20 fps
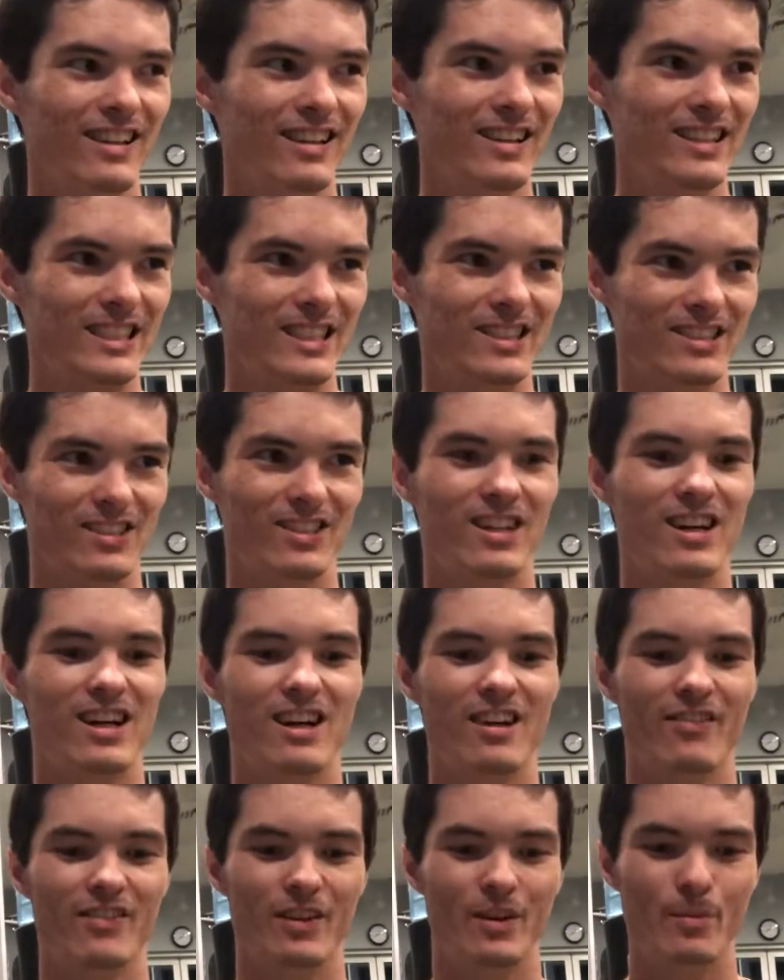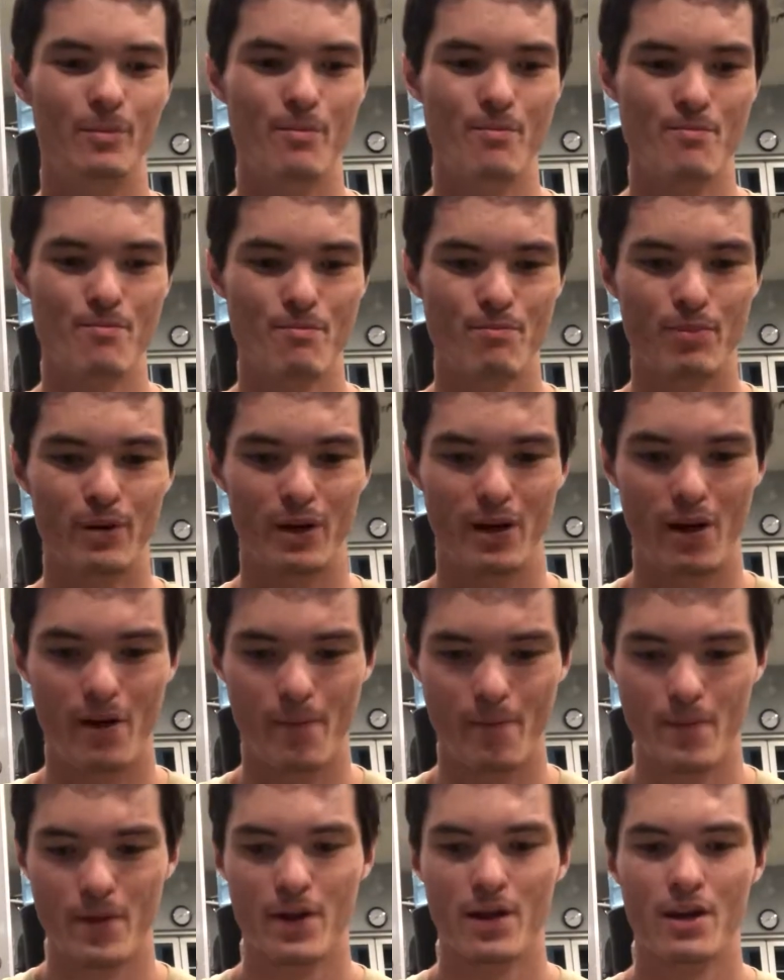There's a lot of them, but
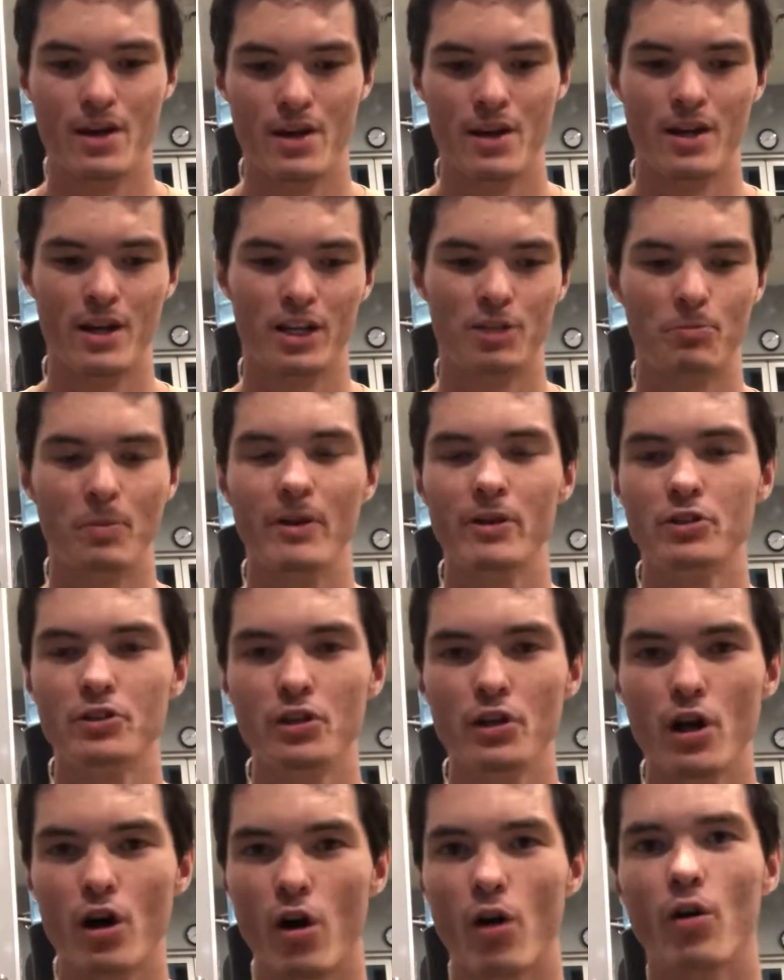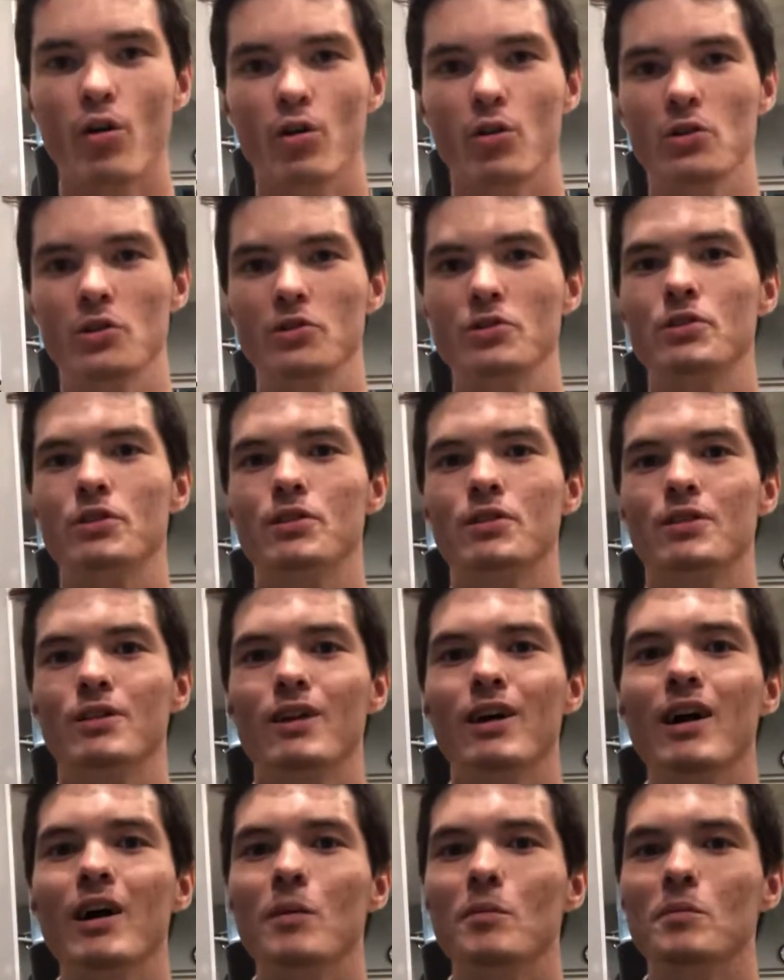especially Arnold.
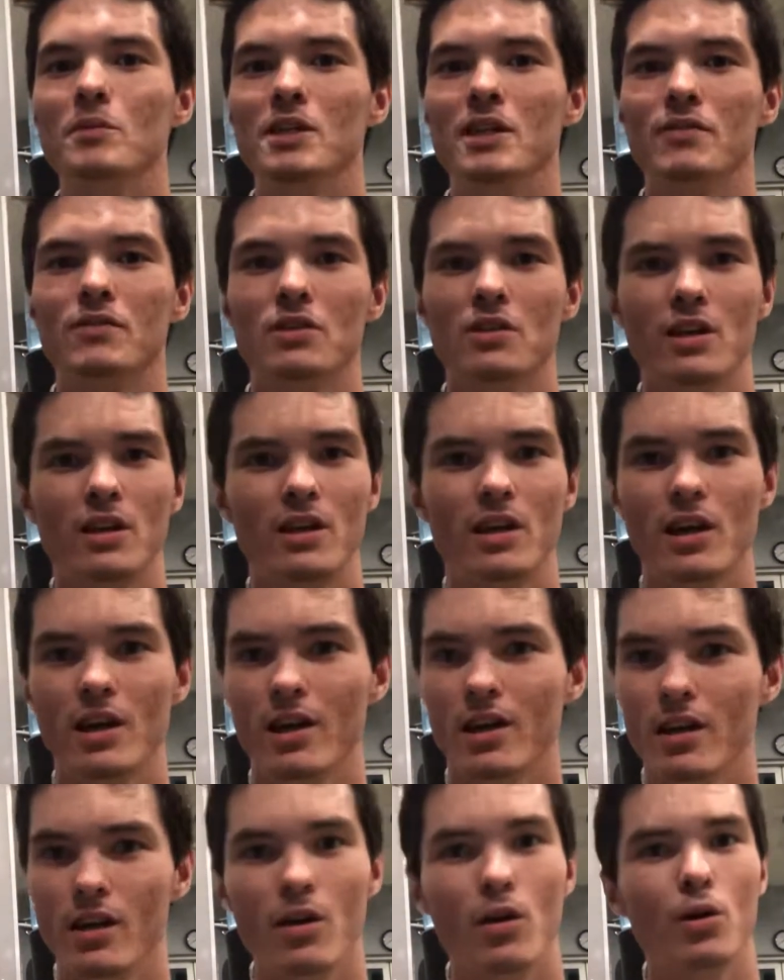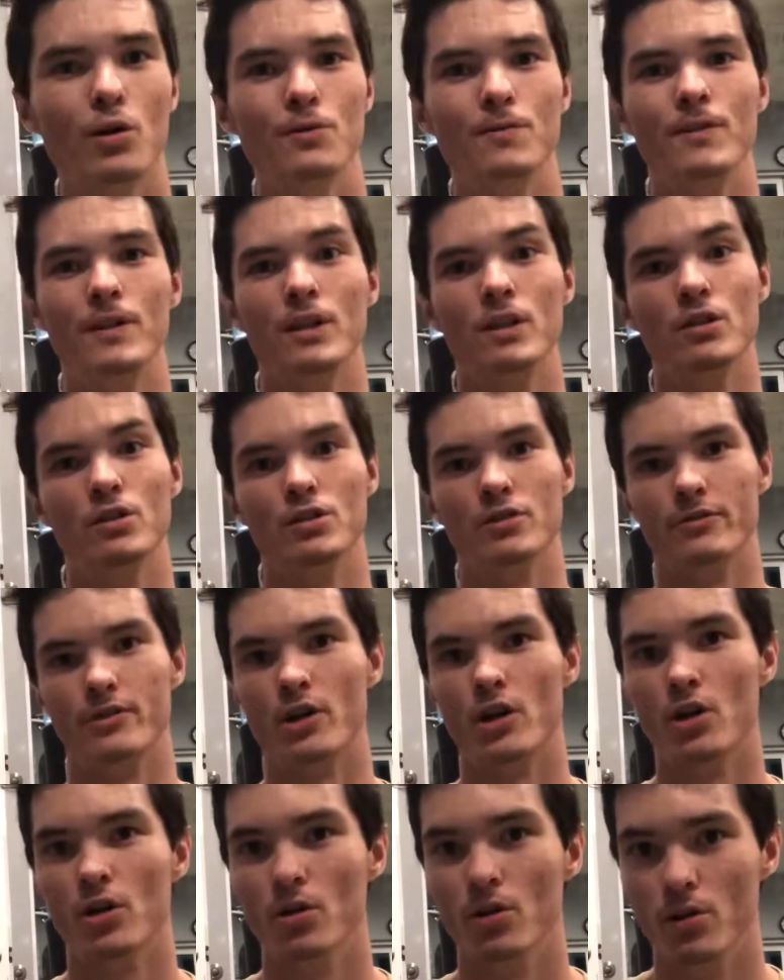You ever look at old videos of
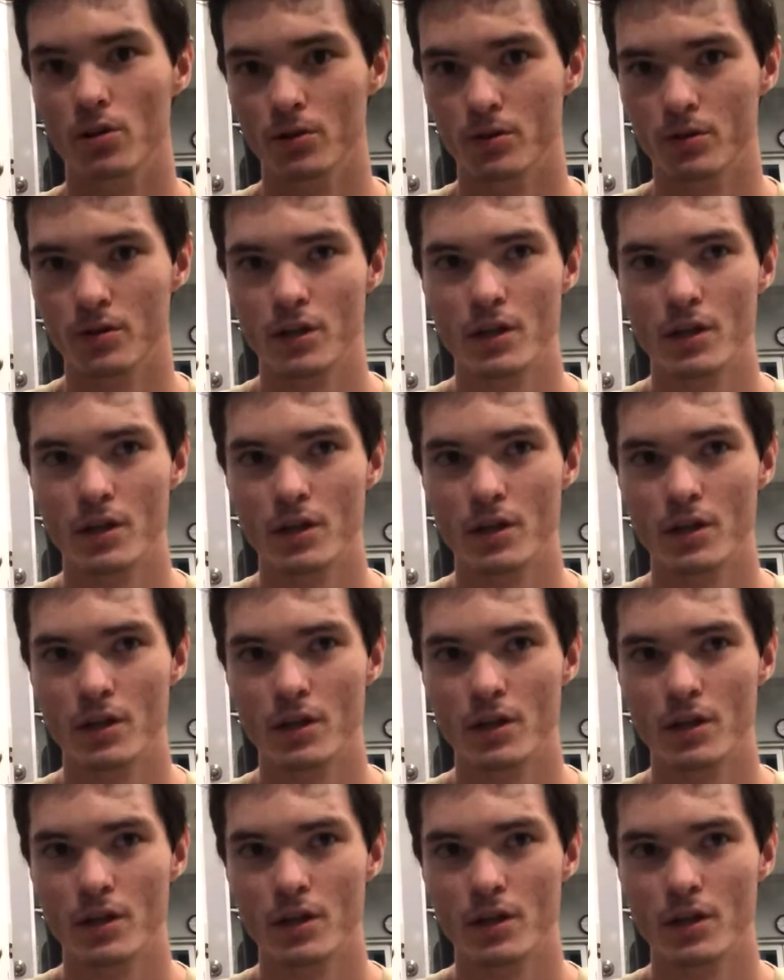Arnold,